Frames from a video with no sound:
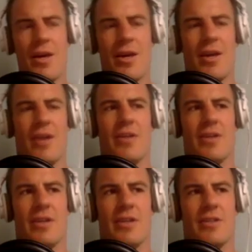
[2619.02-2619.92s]
And I
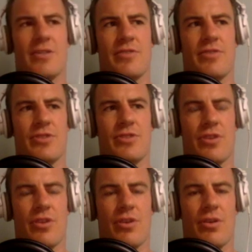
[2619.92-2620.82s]
guess if you sort
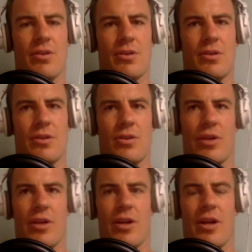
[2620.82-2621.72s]
of look at
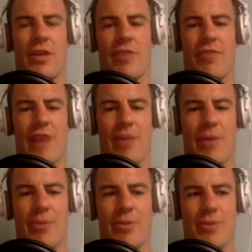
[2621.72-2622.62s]
it like a
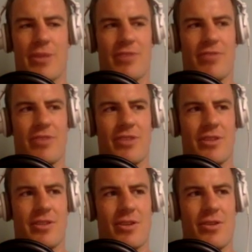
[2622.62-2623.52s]
farming perspective, you
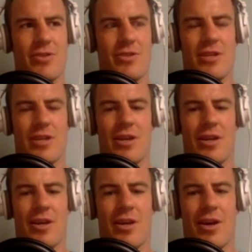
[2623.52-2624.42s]
don't see
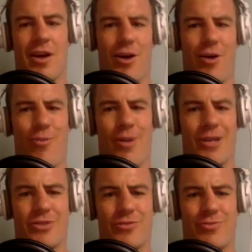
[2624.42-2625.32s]
a whole
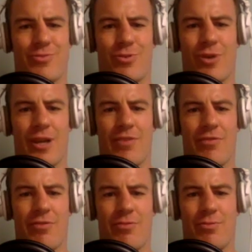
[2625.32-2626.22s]
bunch of
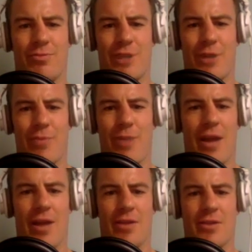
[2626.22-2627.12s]
broadleaf, you know,
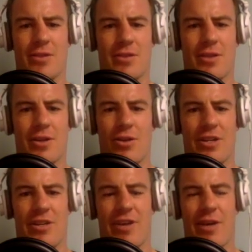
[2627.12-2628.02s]
paddocks on
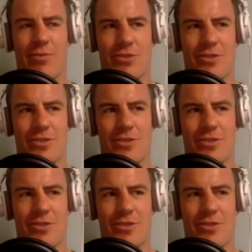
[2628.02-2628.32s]
deer farms.